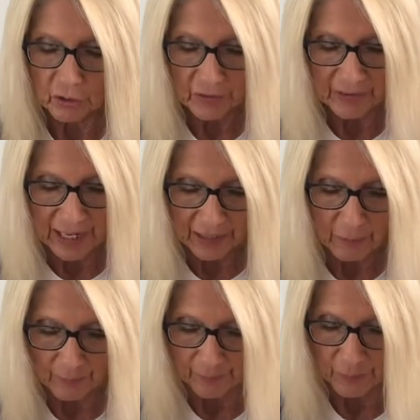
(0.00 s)
just stack
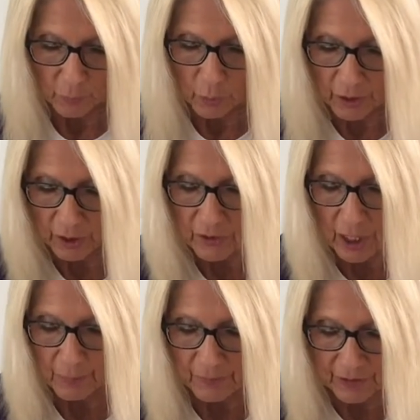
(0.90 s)
them one on
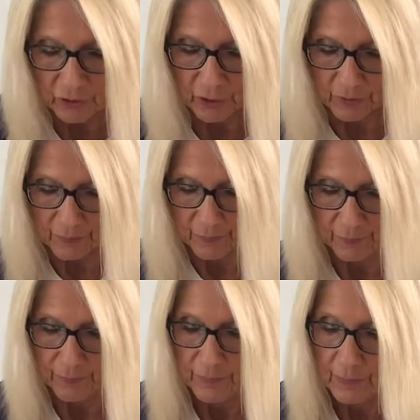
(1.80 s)
top of each other,
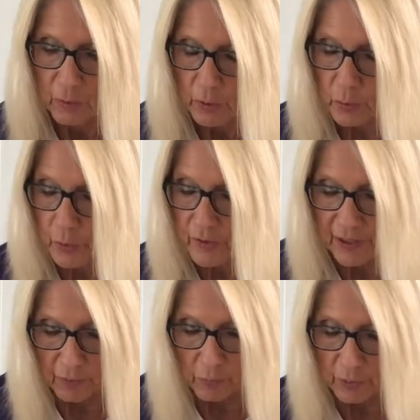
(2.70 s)
which works
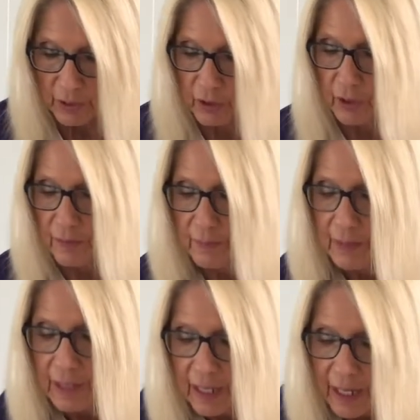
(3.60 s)
out really good.
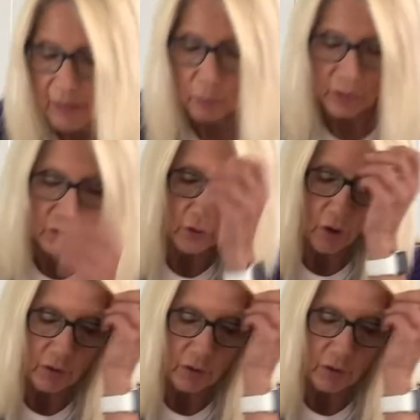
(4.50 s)
And when you go